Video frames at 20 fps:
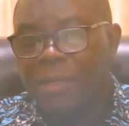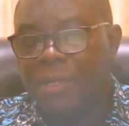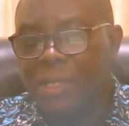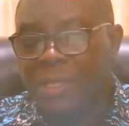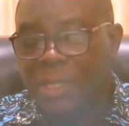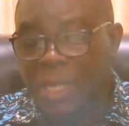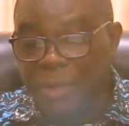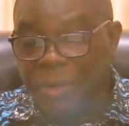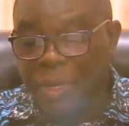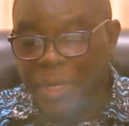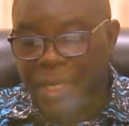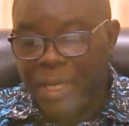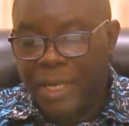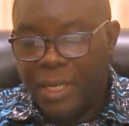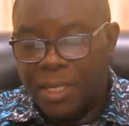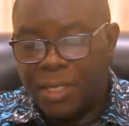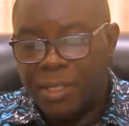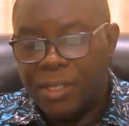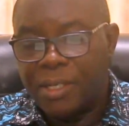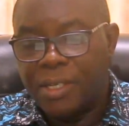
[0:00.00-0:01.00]

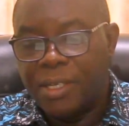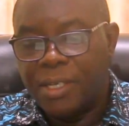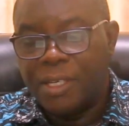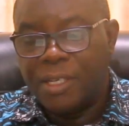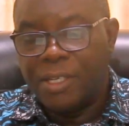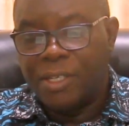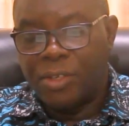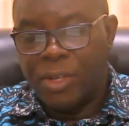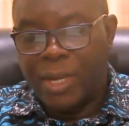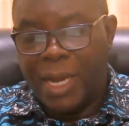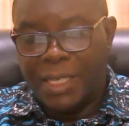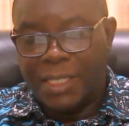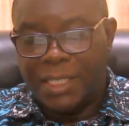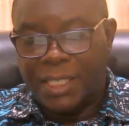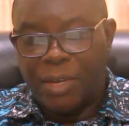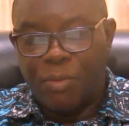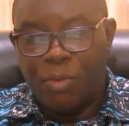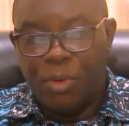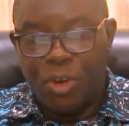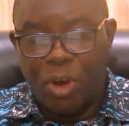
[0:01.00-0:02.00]
secretly so that
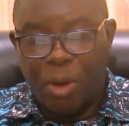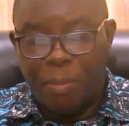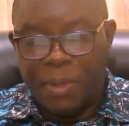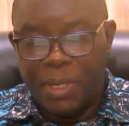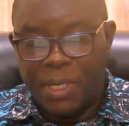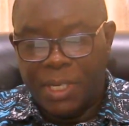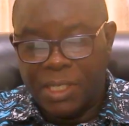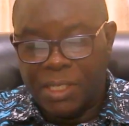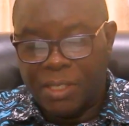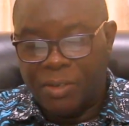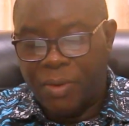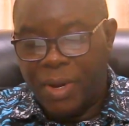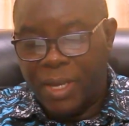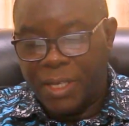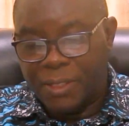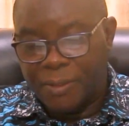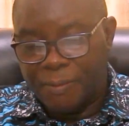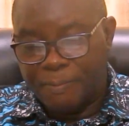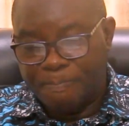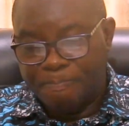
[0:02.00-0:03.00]
she would not be
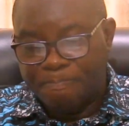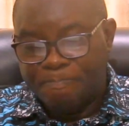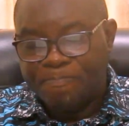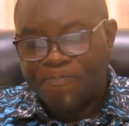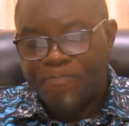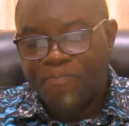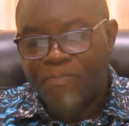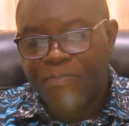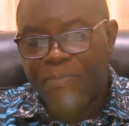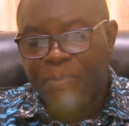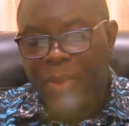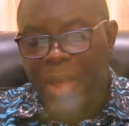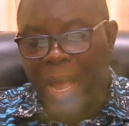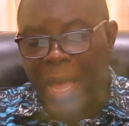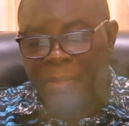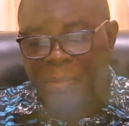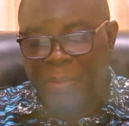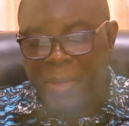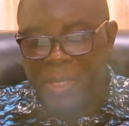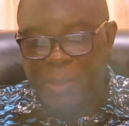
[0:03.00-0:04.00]
disgraced.
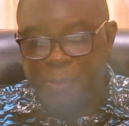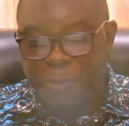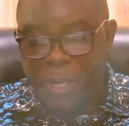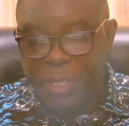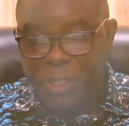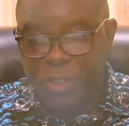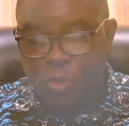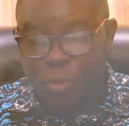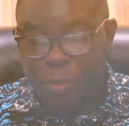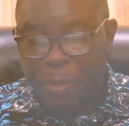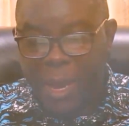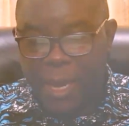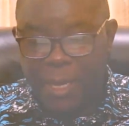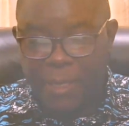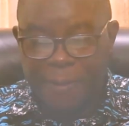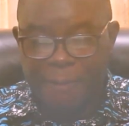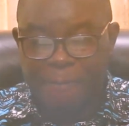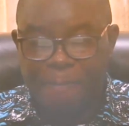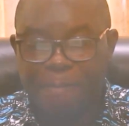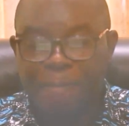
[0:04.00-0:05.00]
And this brings to
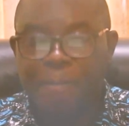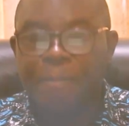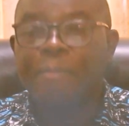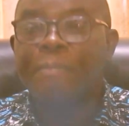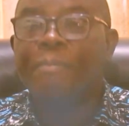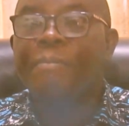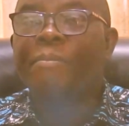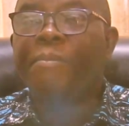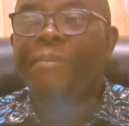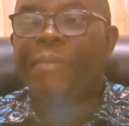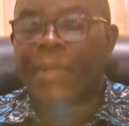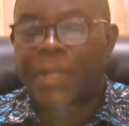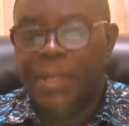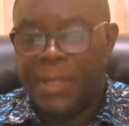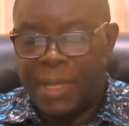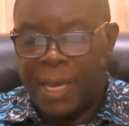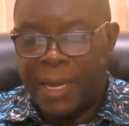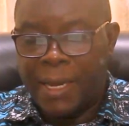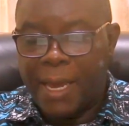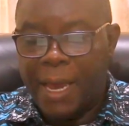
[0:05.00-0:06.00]
mind
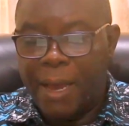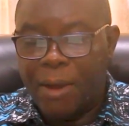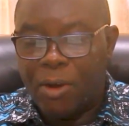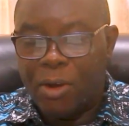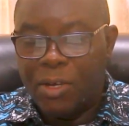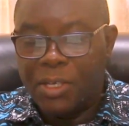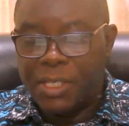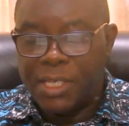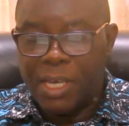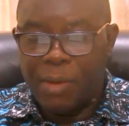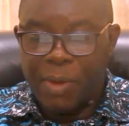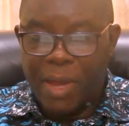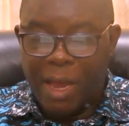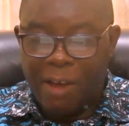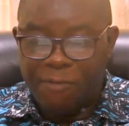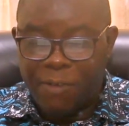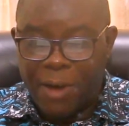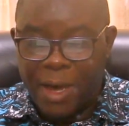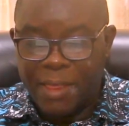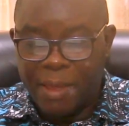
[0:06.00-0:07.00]
the care and concern we
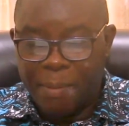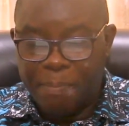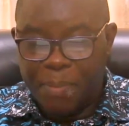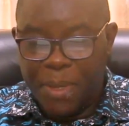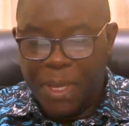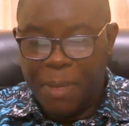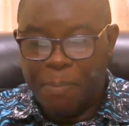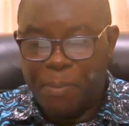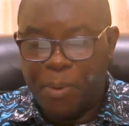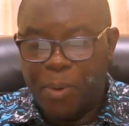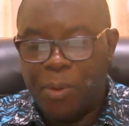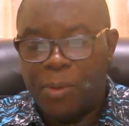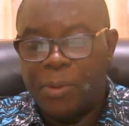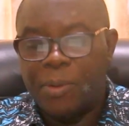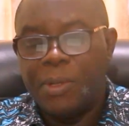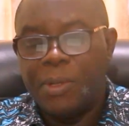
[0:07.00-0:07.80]
have for other people